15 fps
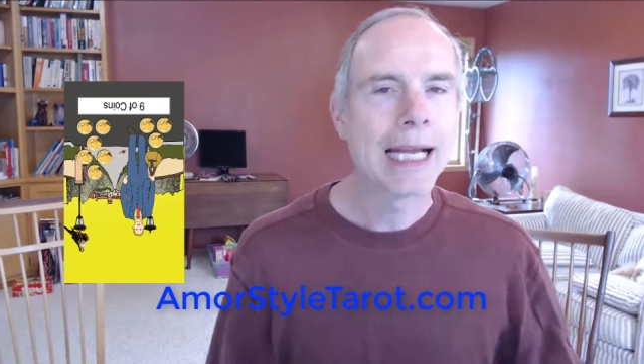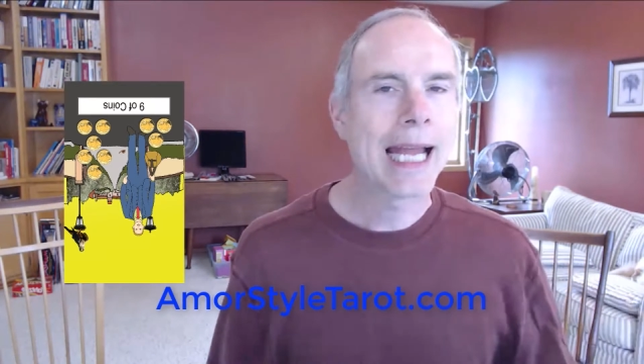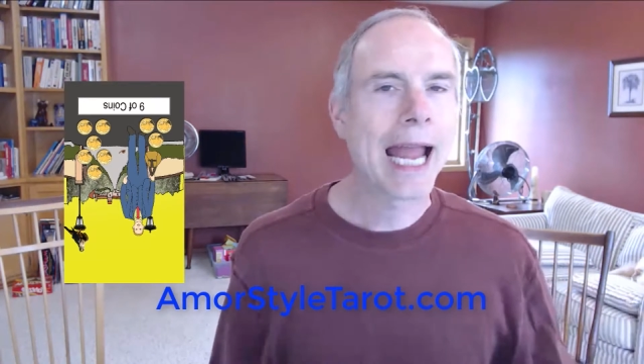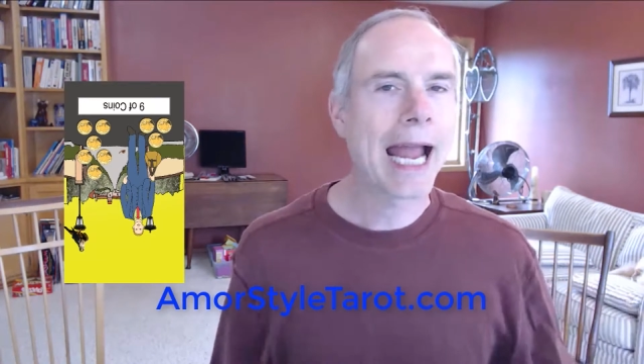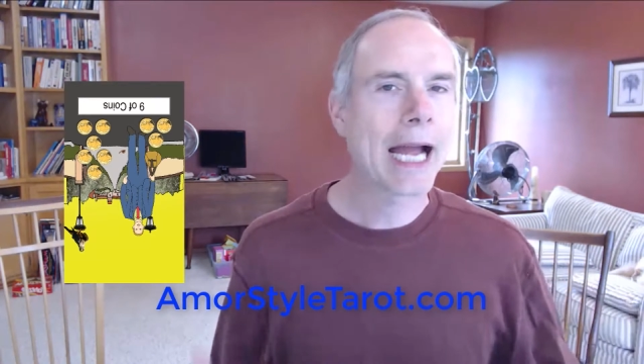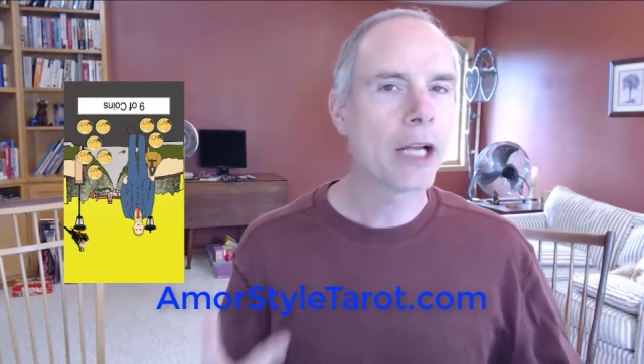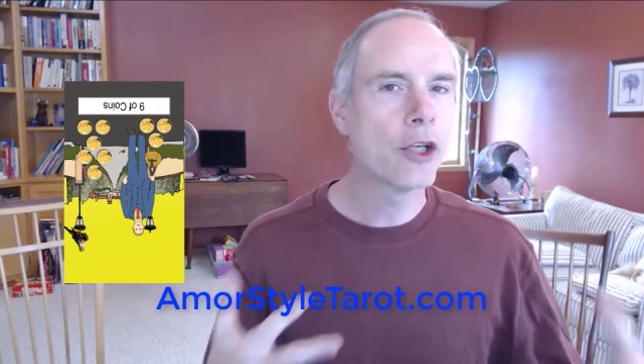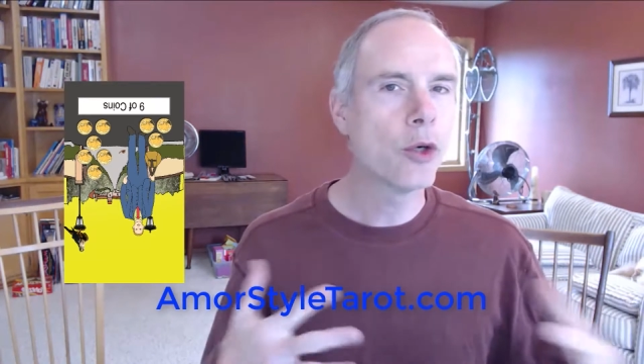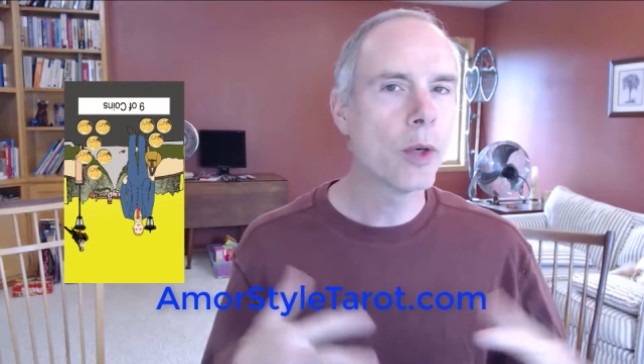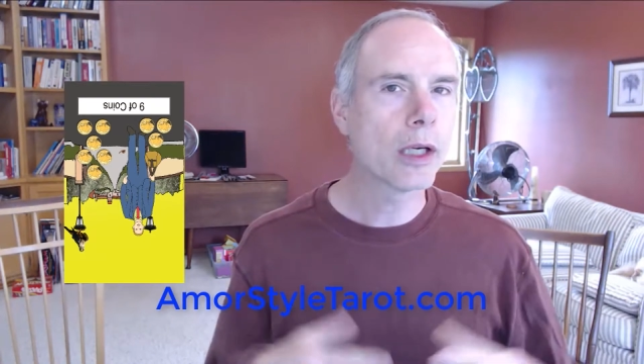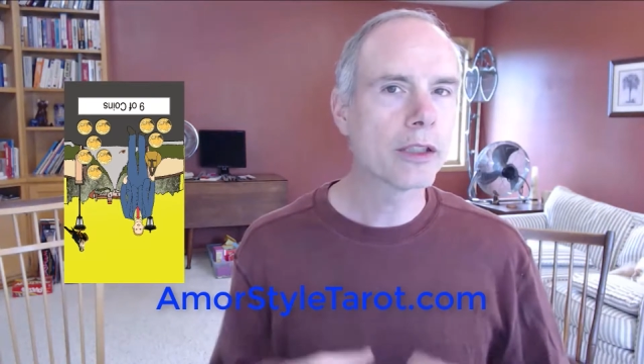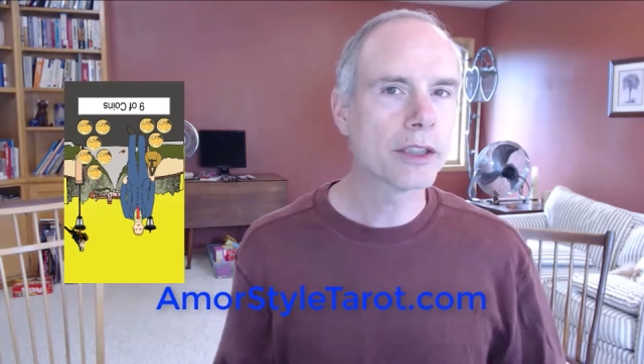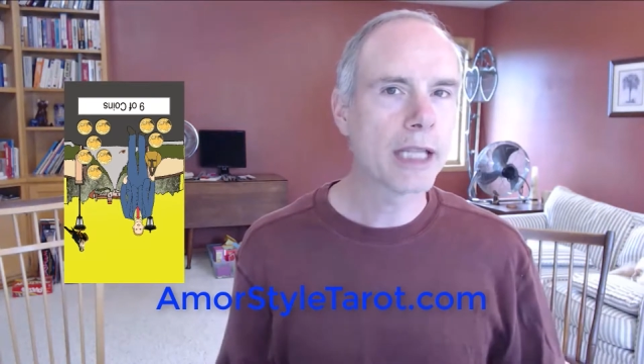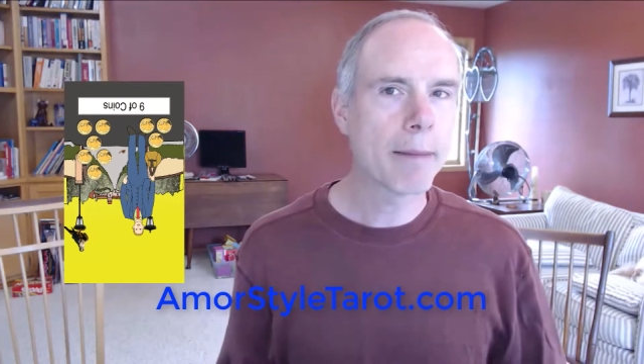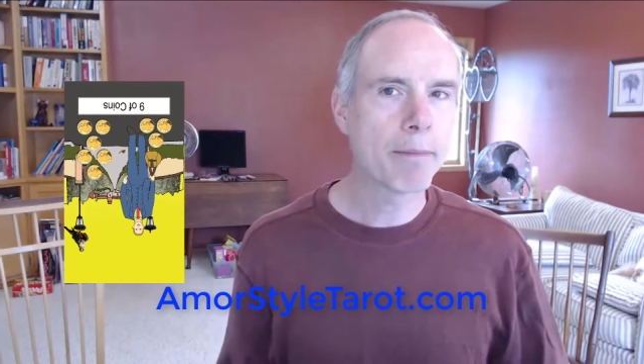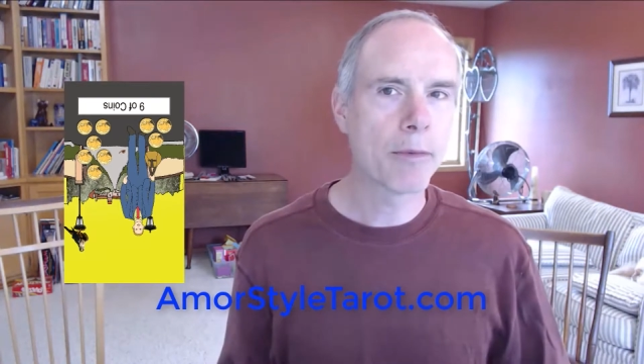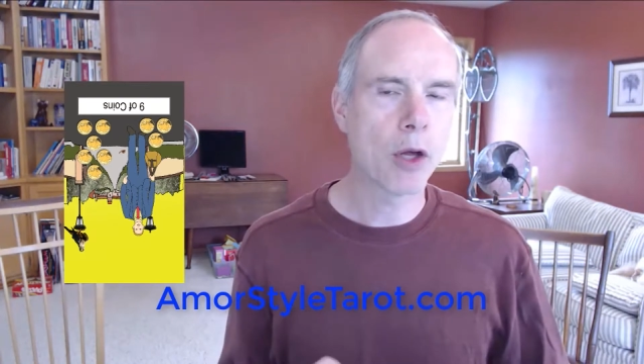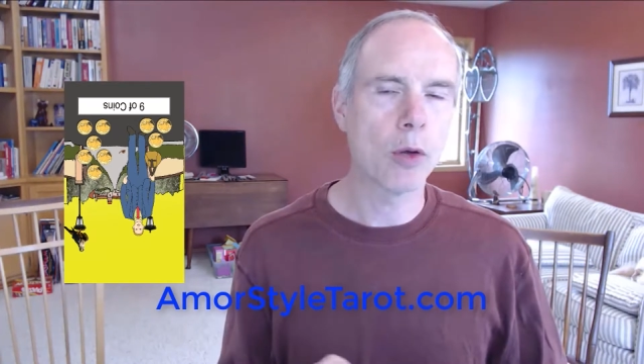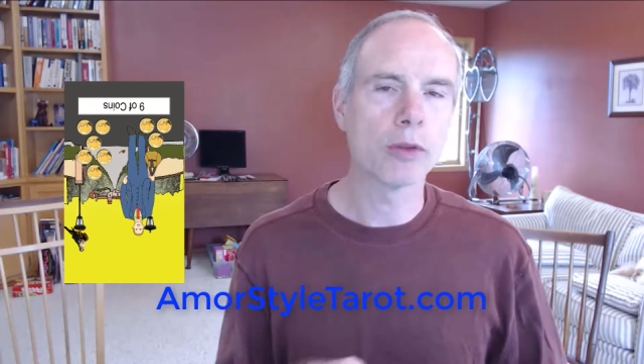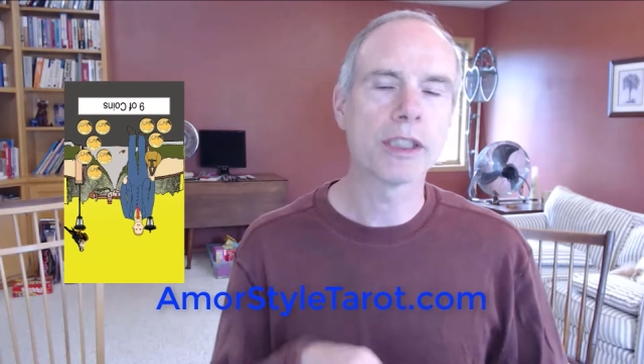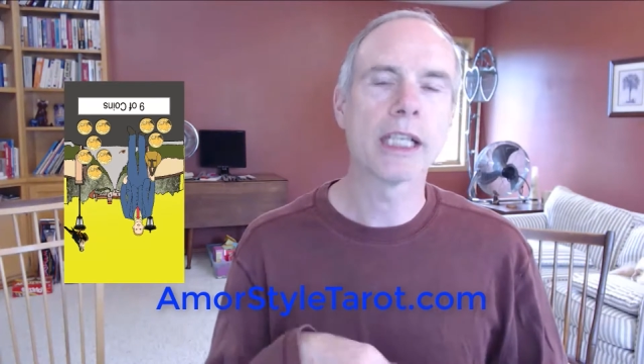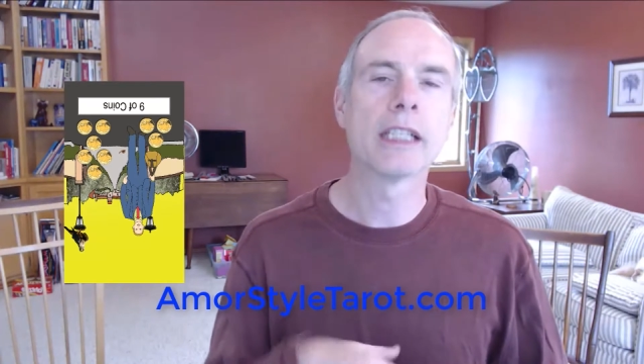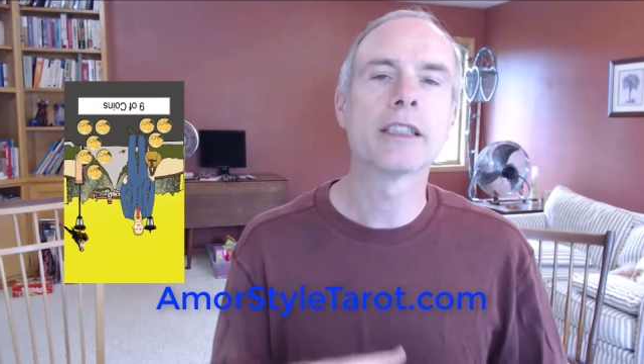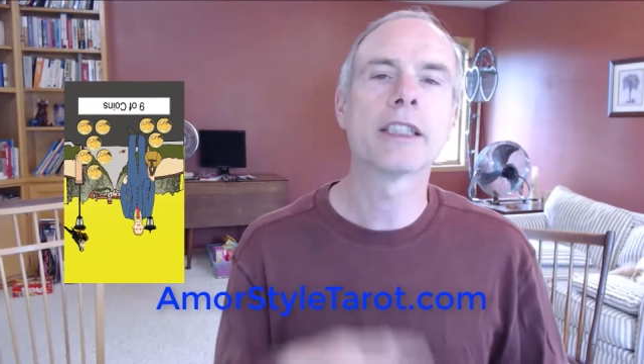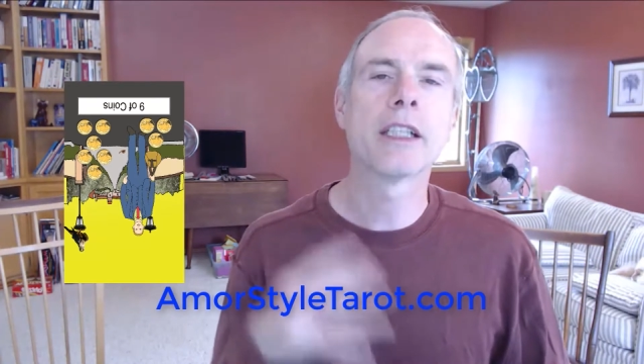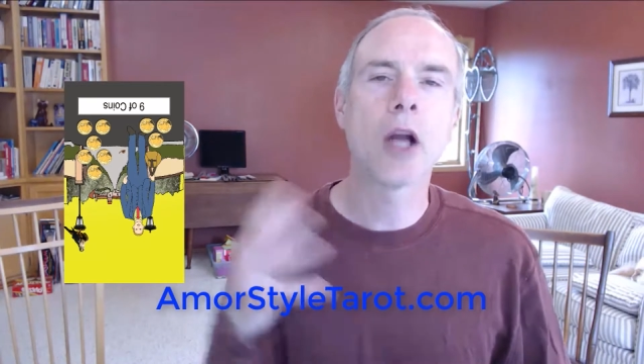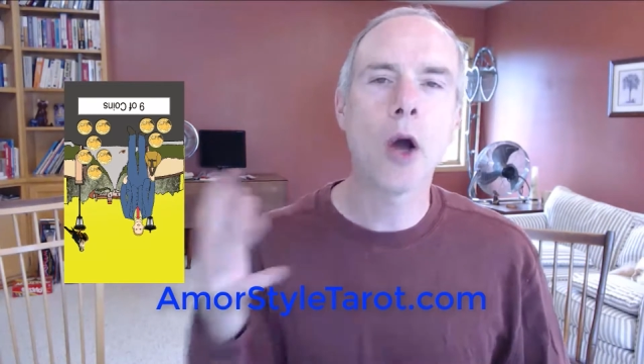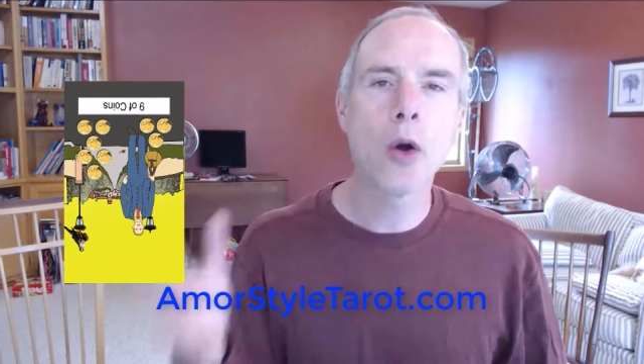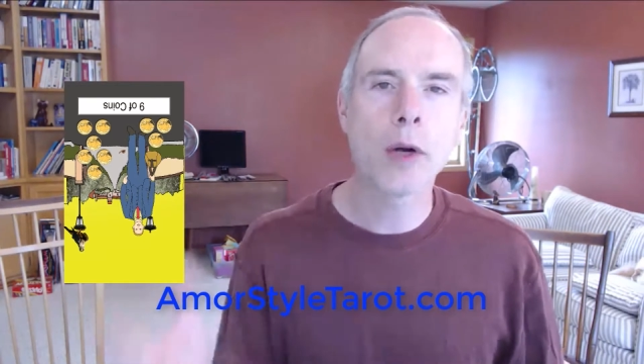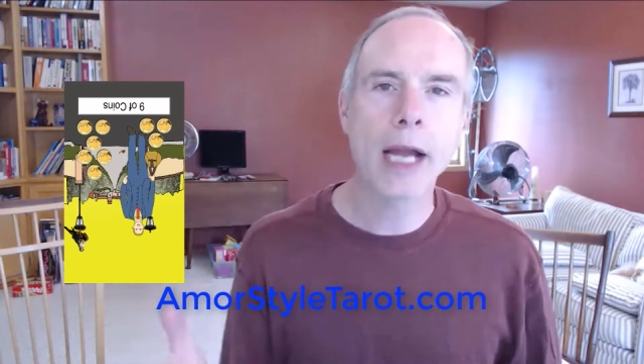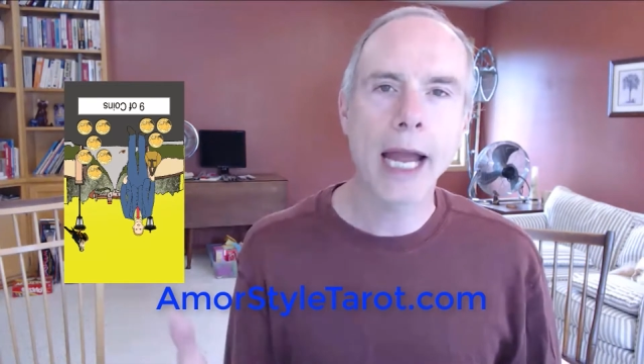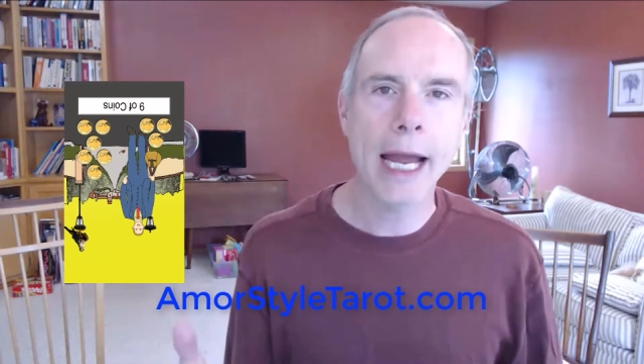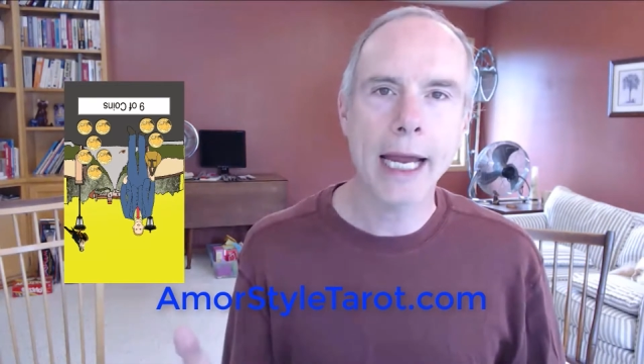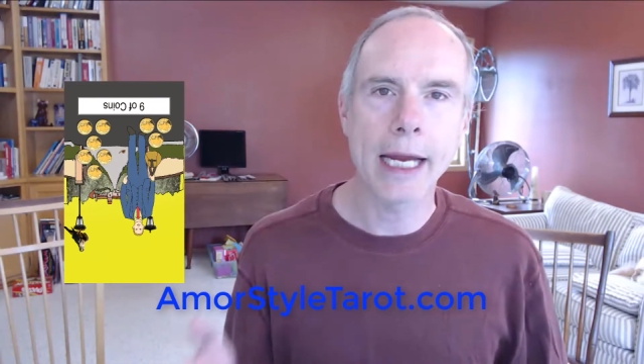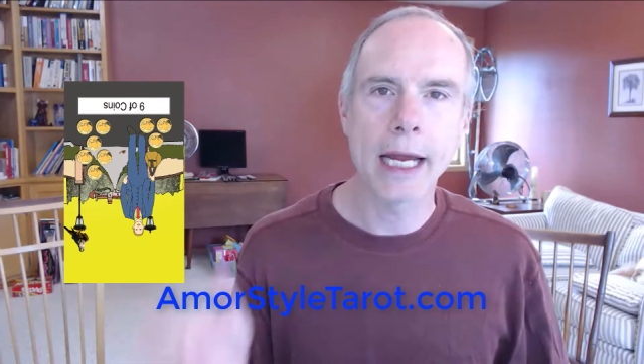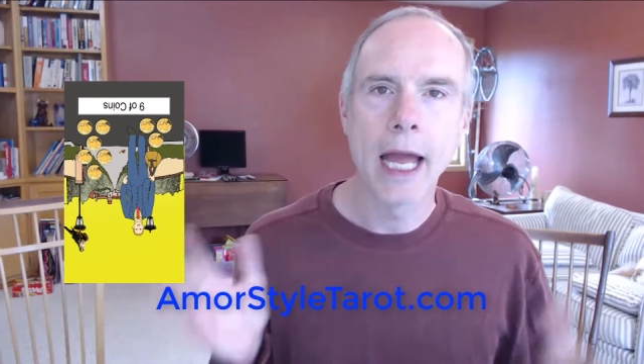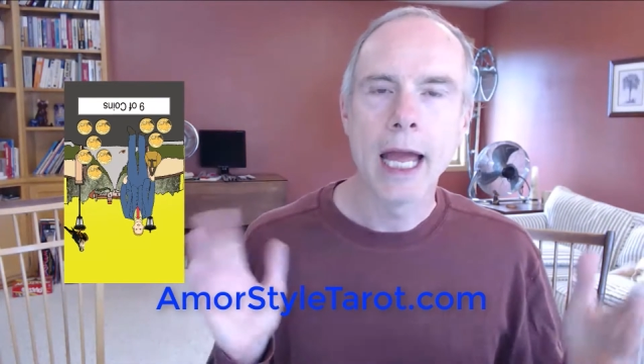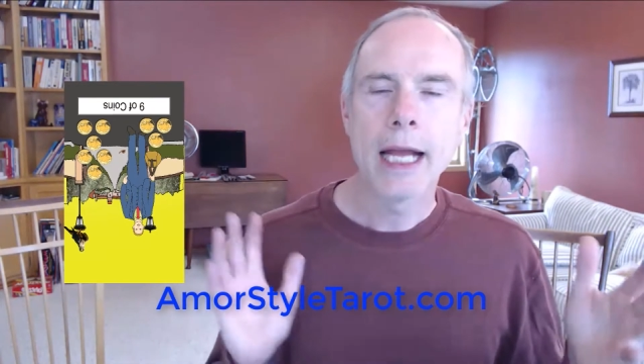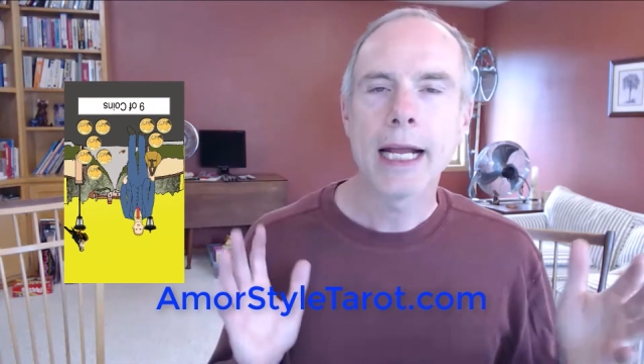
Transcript: Can you accept those? Is it okay?